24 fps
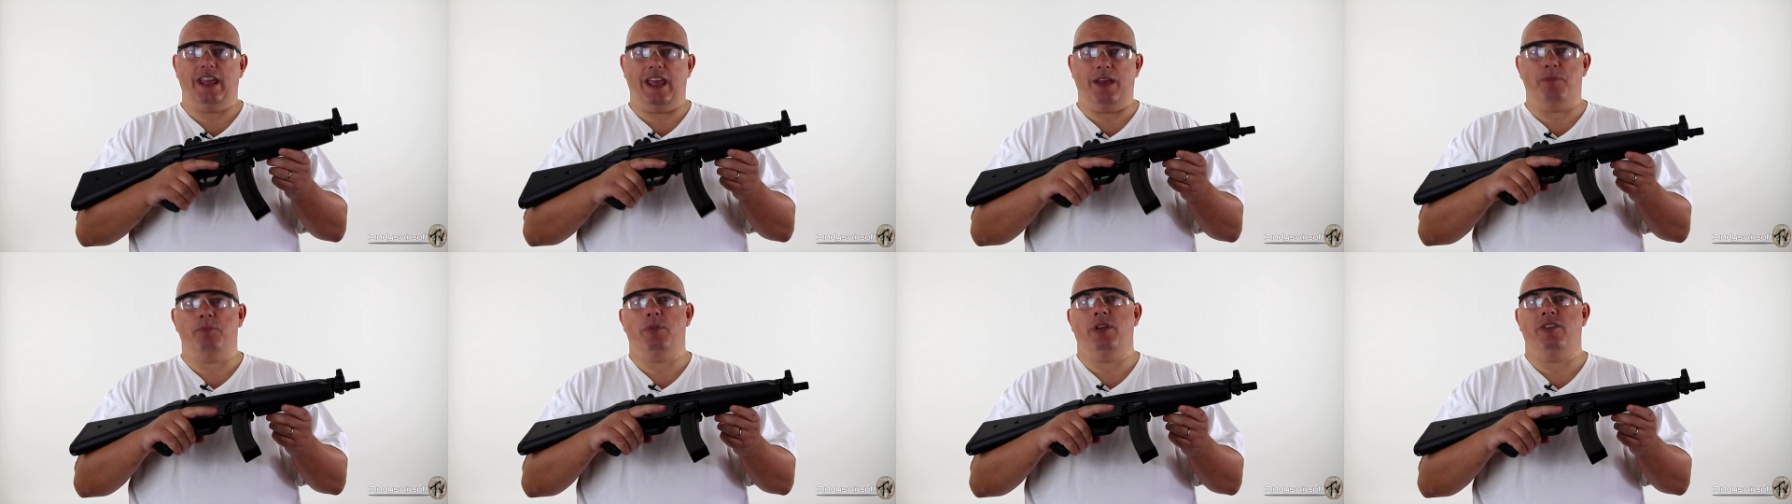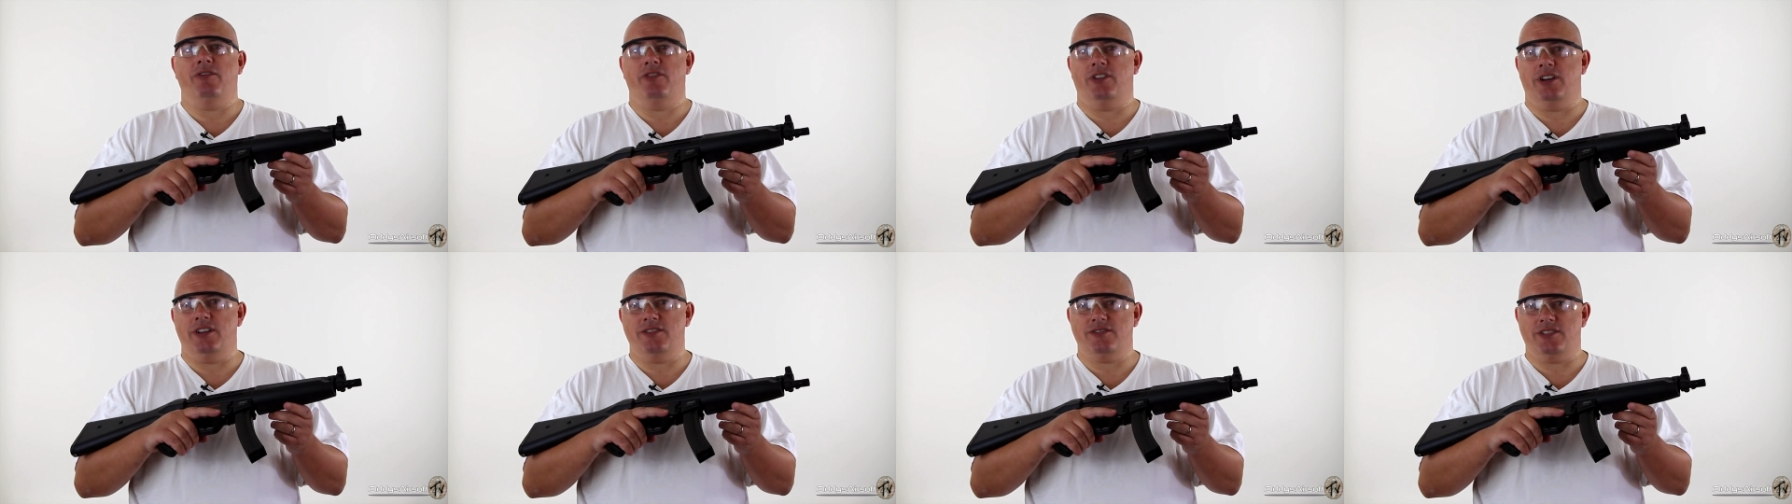
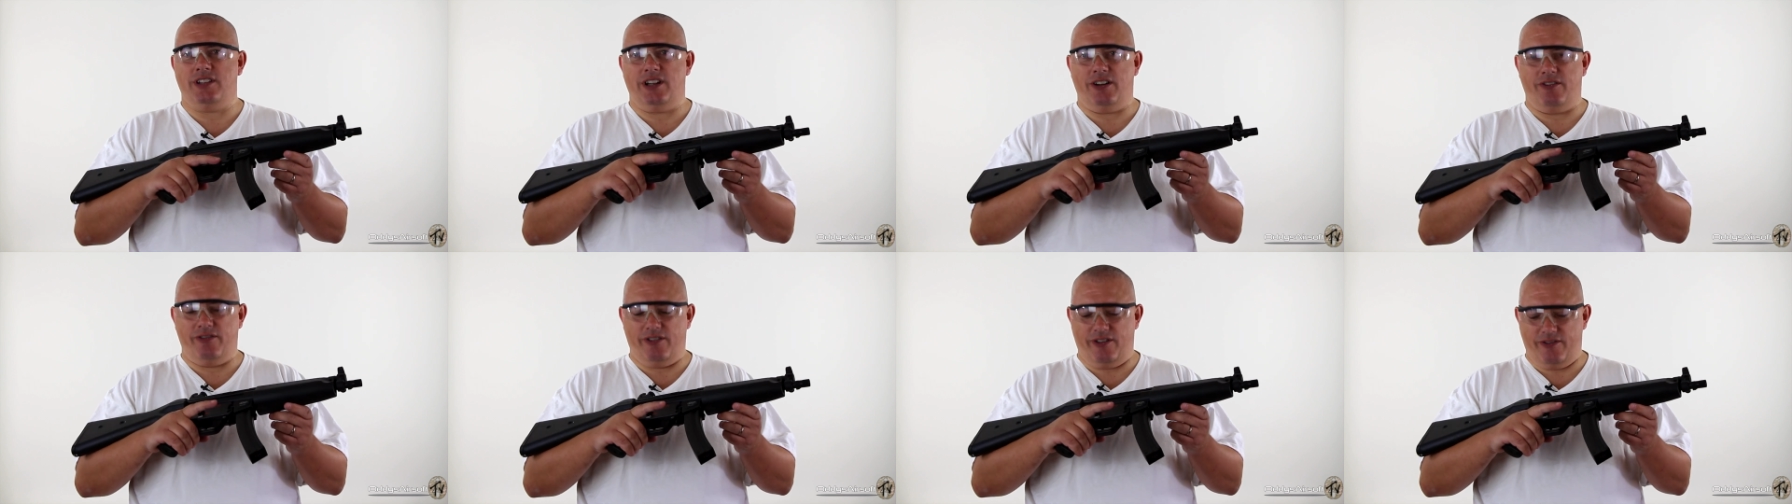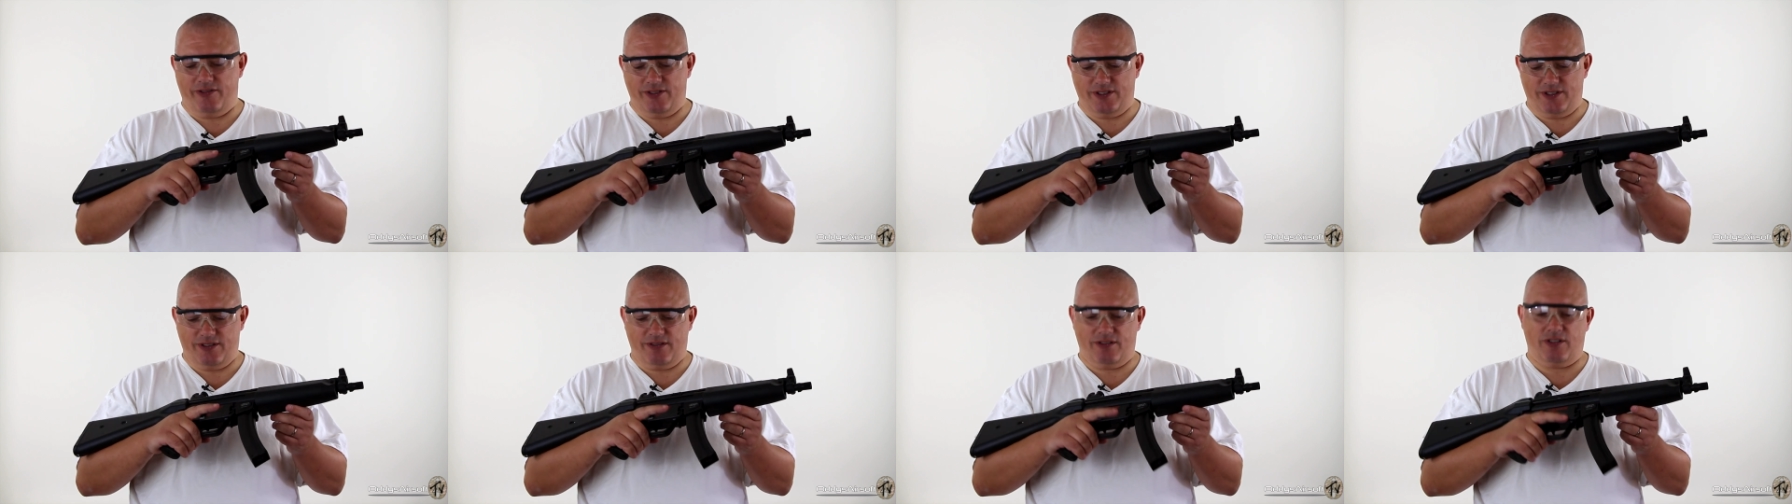MP5s and their
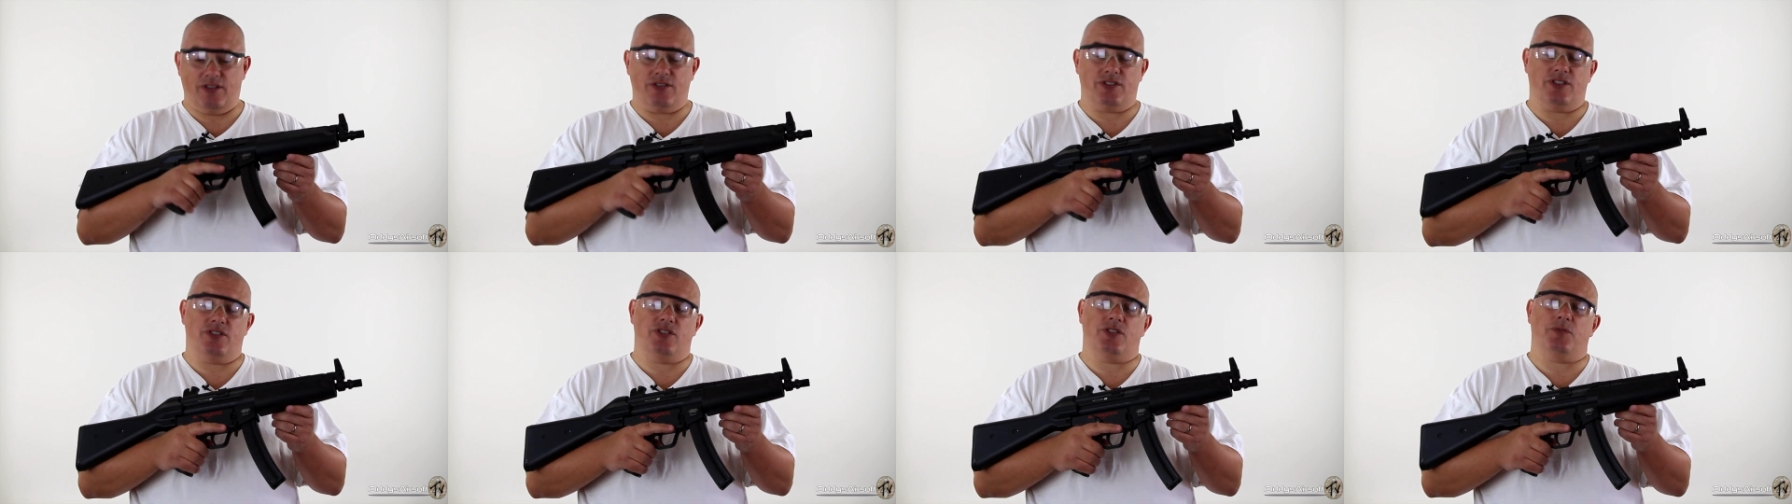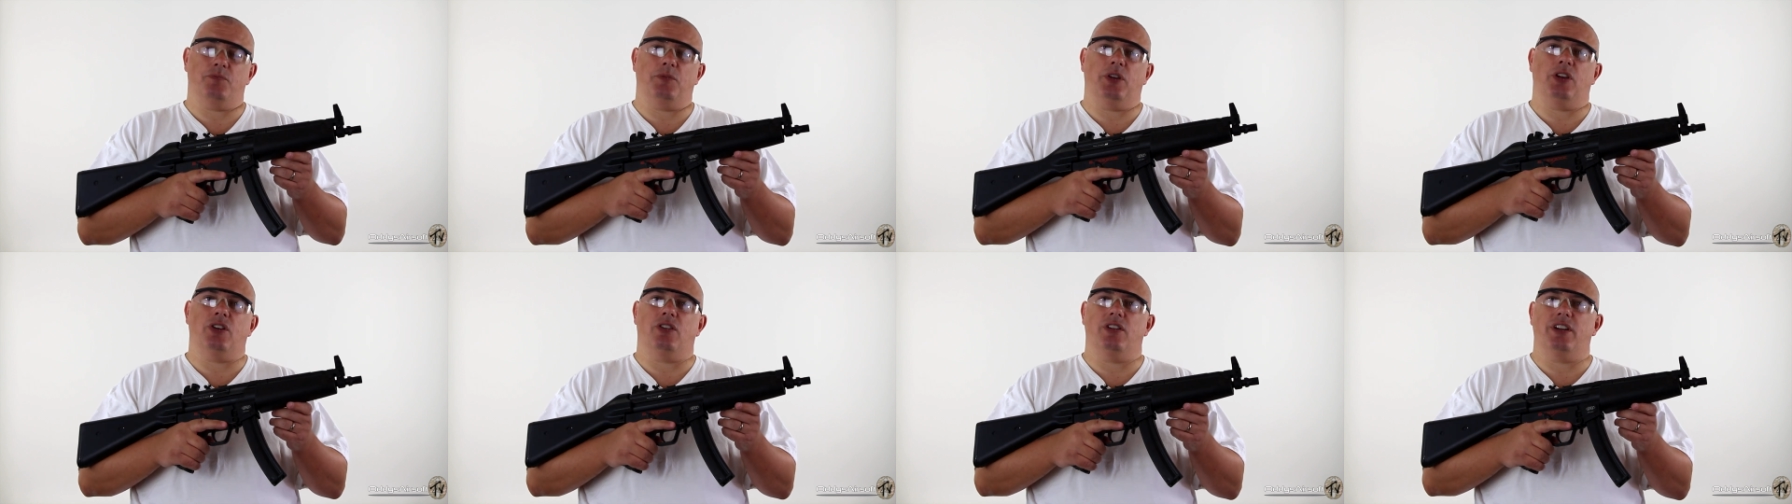derivatives, of course I
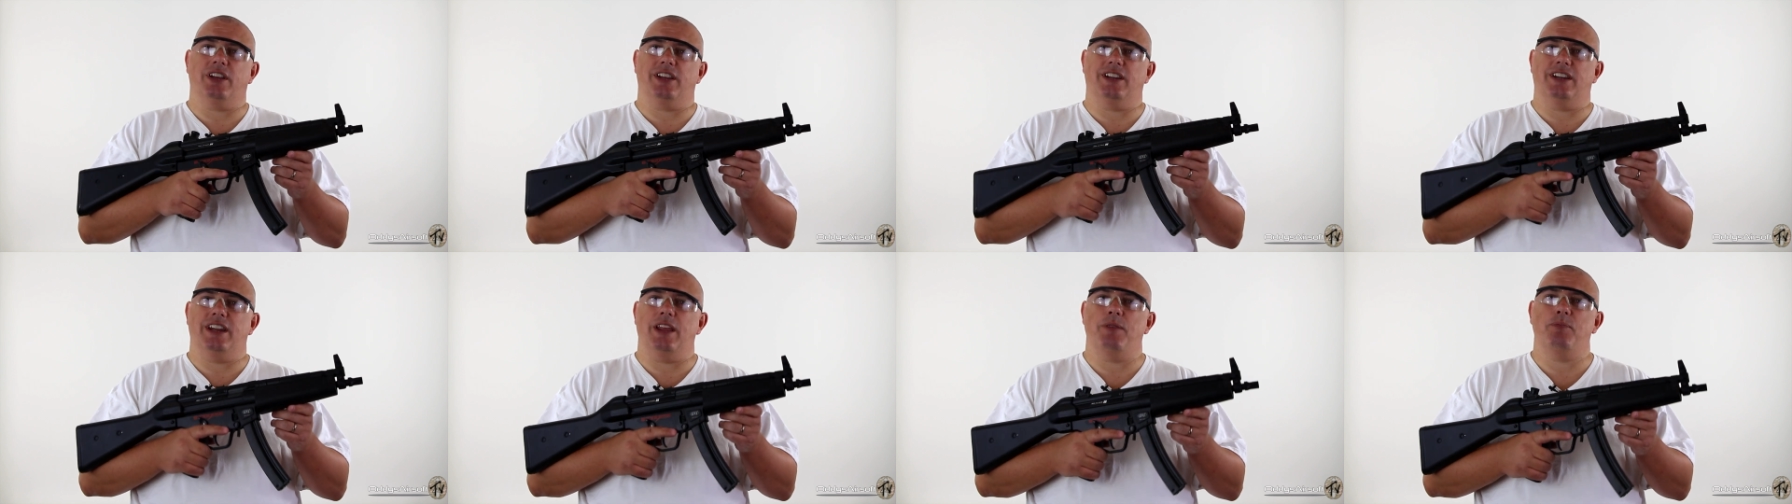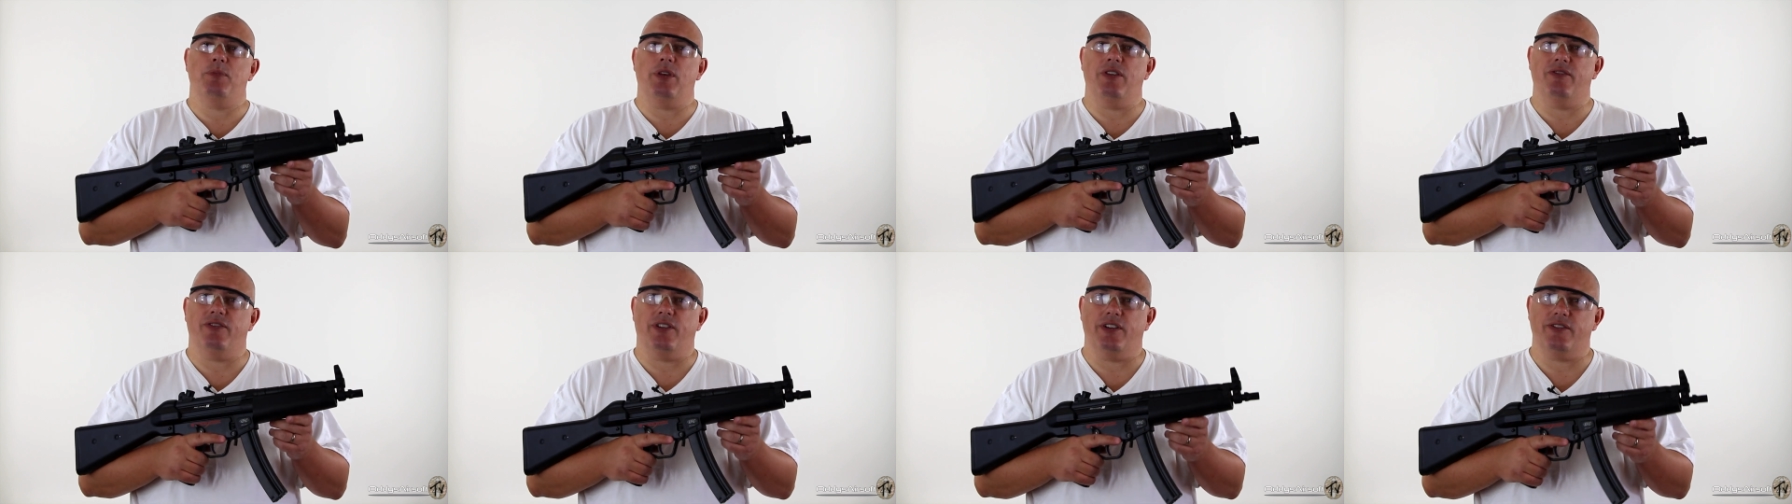shouldn't be calling it
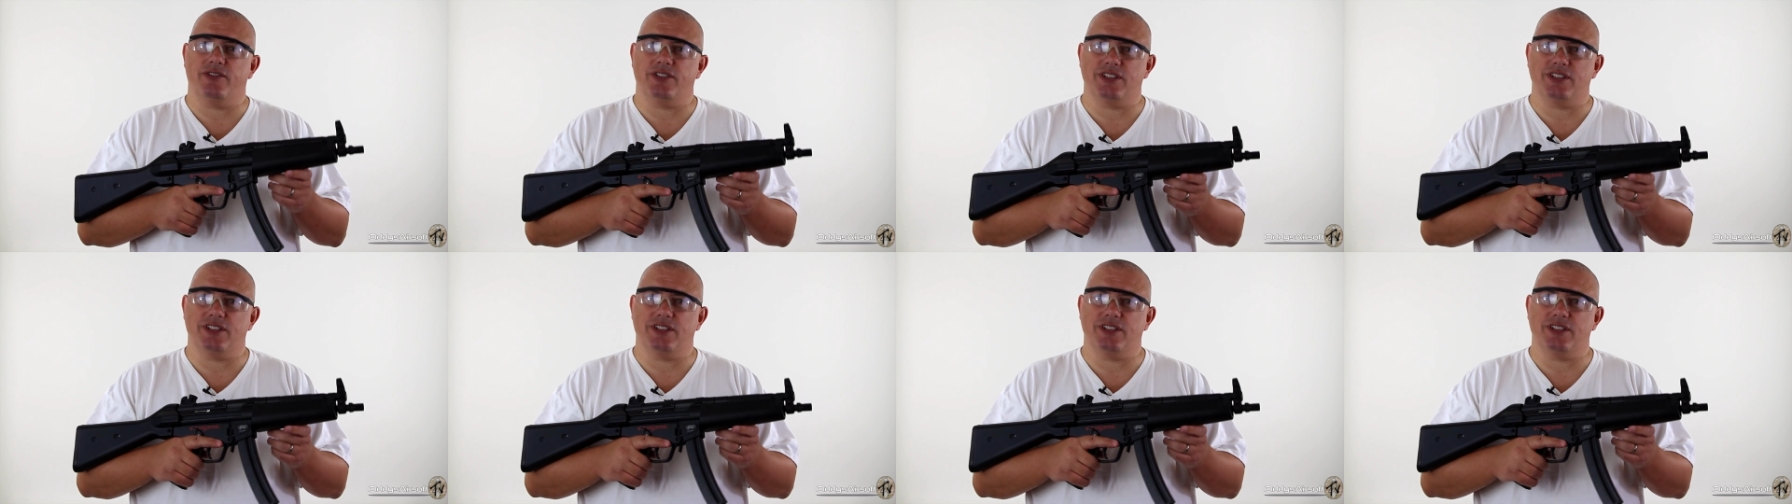an MP5